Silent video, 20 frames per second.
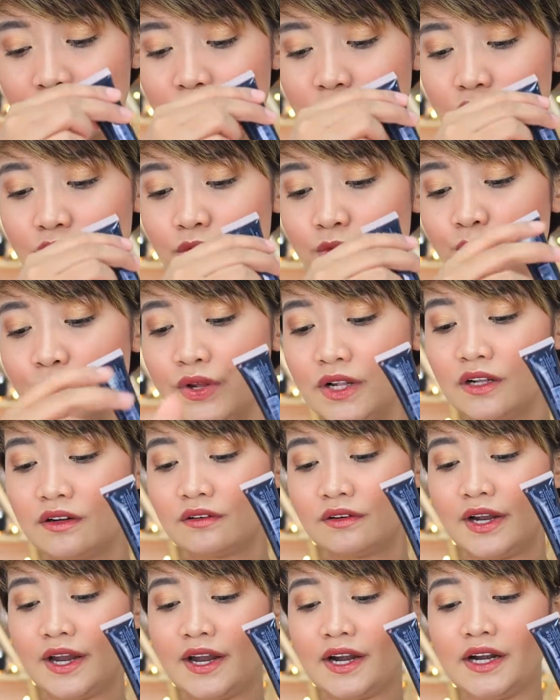you will
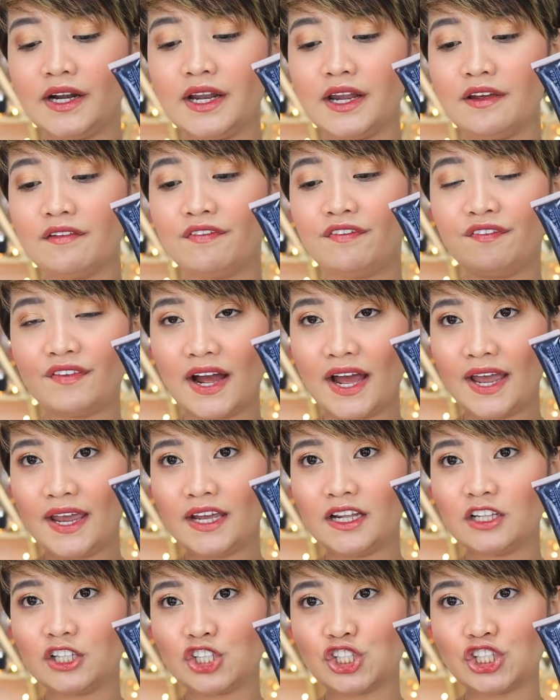rarely
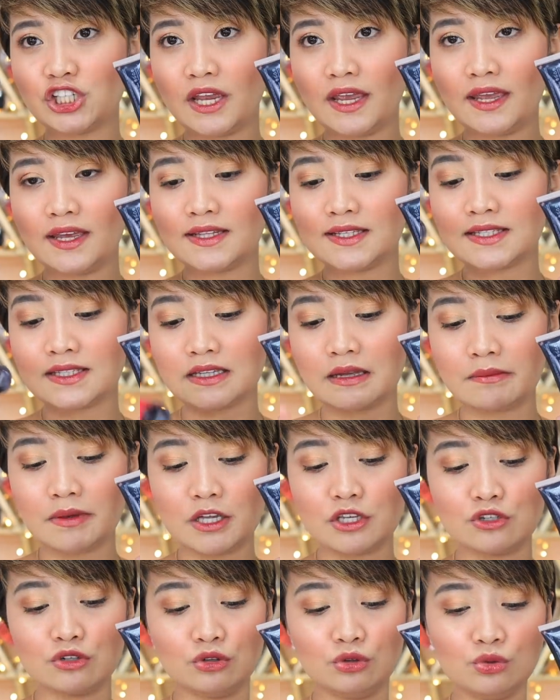find shades na
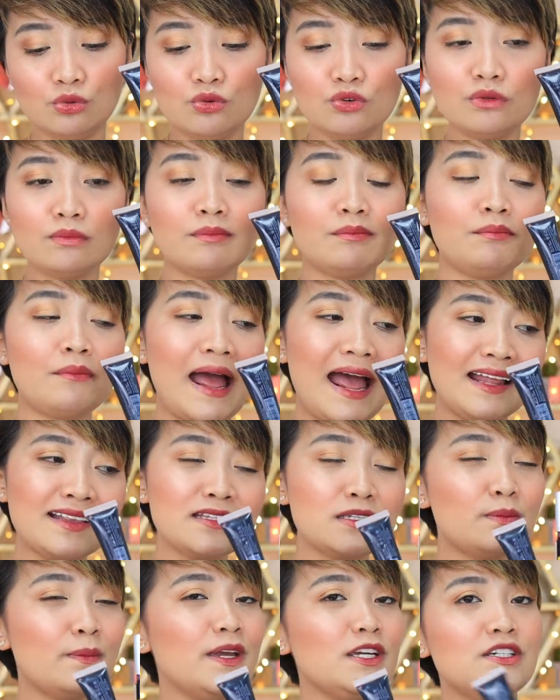medyo nude,
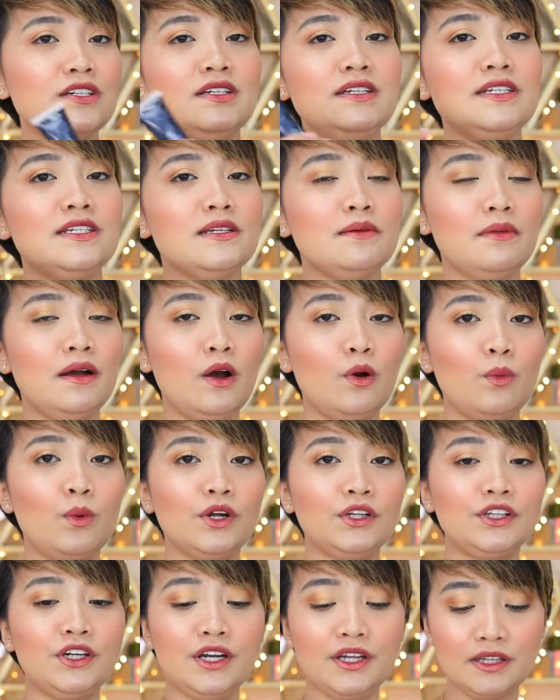matte, especially sa mga
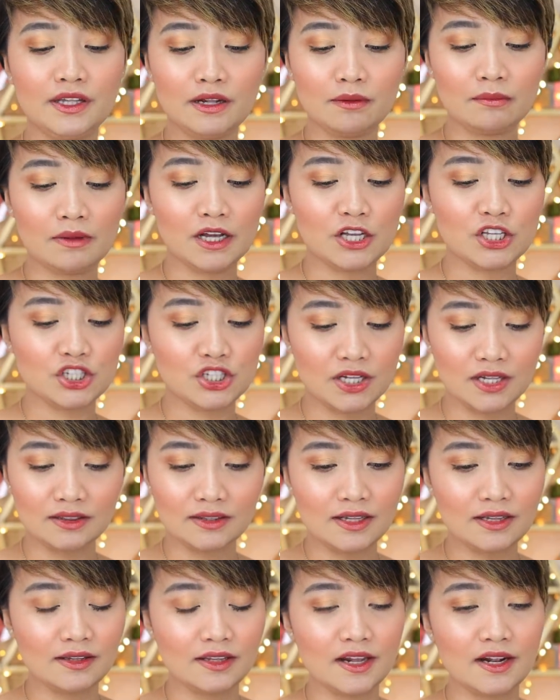water tint, mga gel
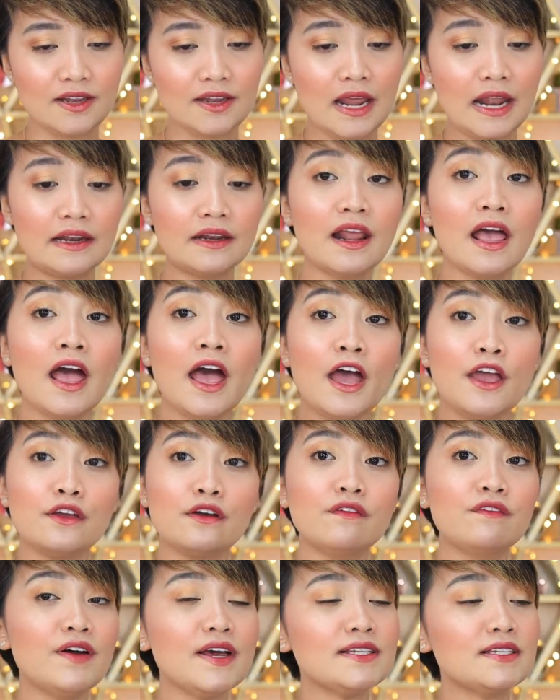tint, ganyan.
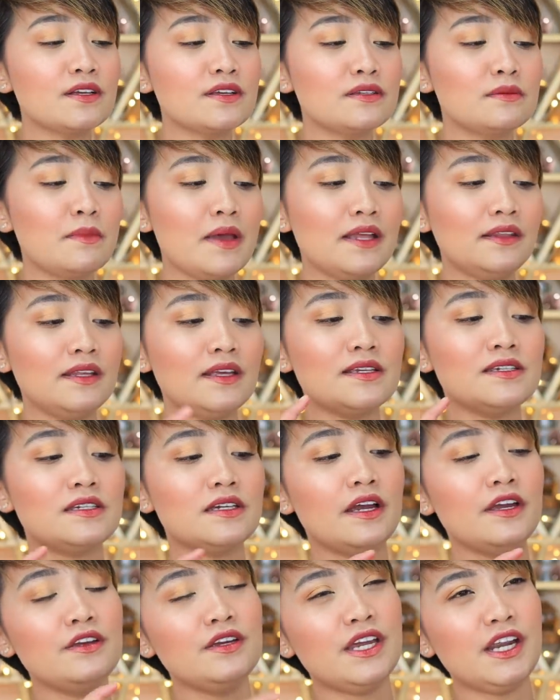Yung Vice Cosmetics
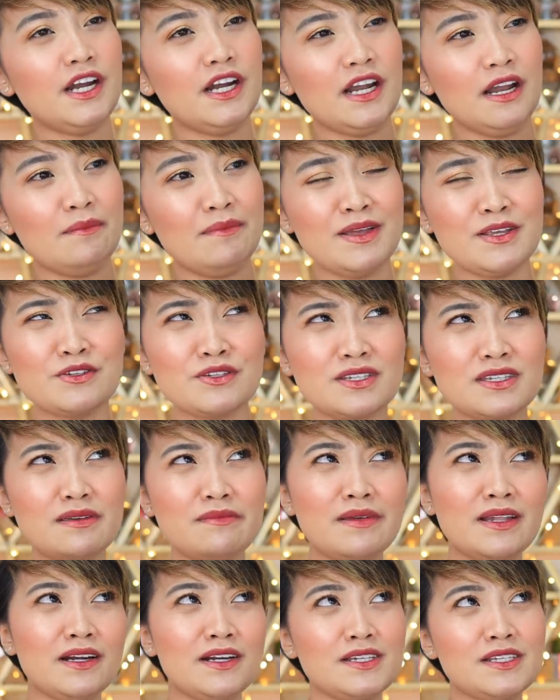tsaka yung Careline, medyo
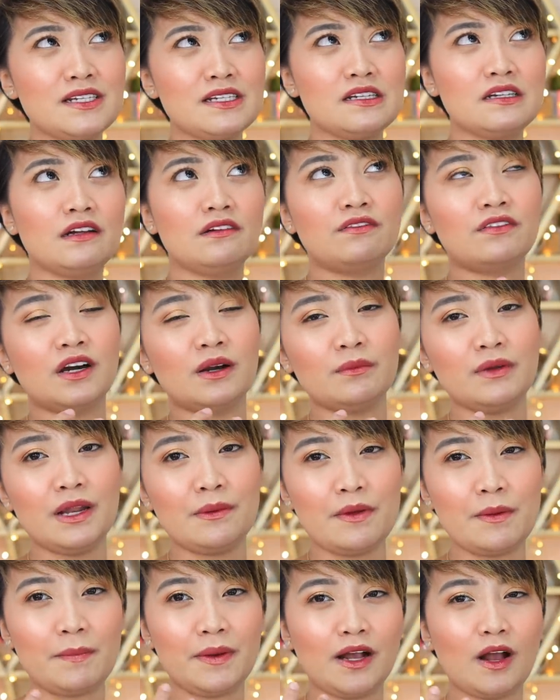similar sila ng
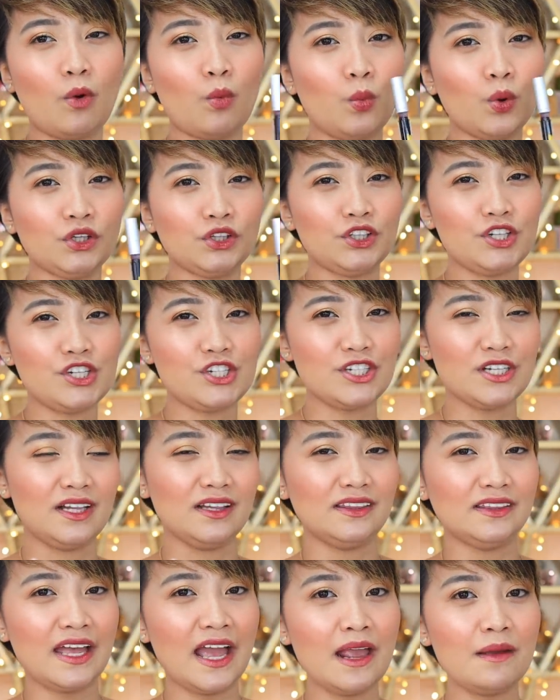formula. May pagka water
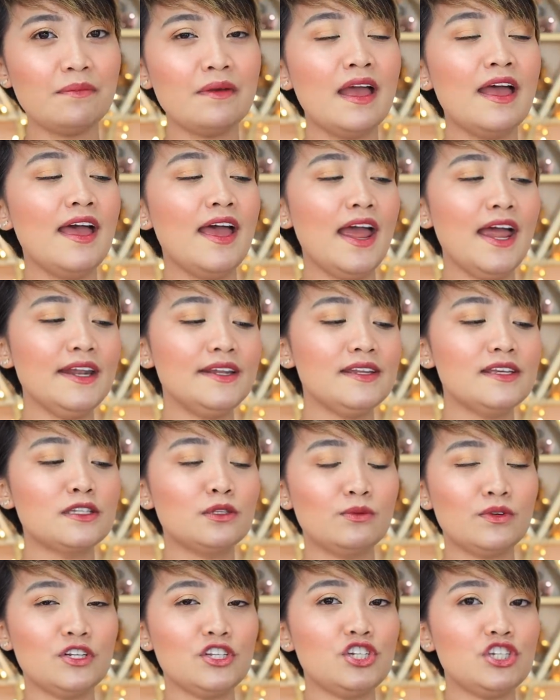gel type and
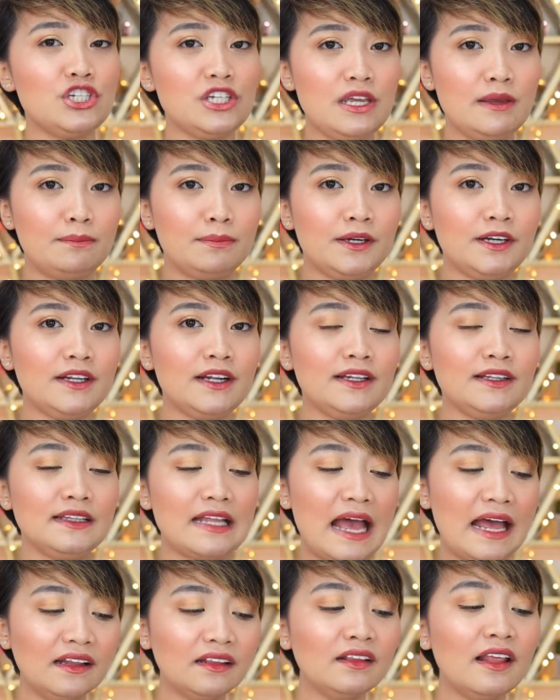this one is cheaper than
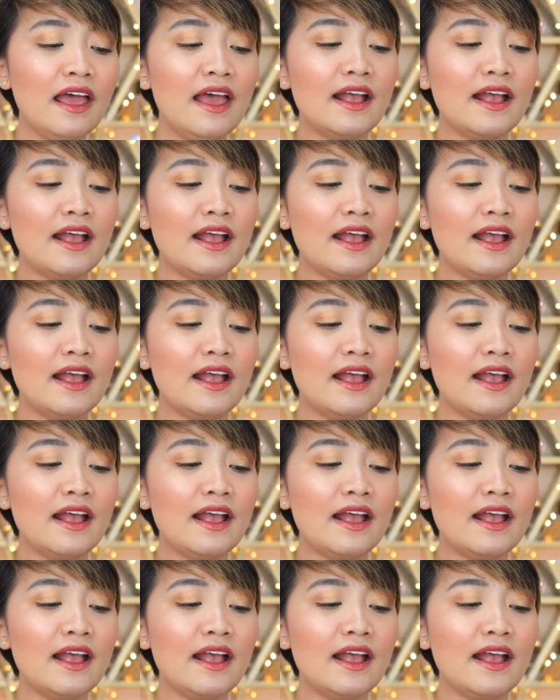that.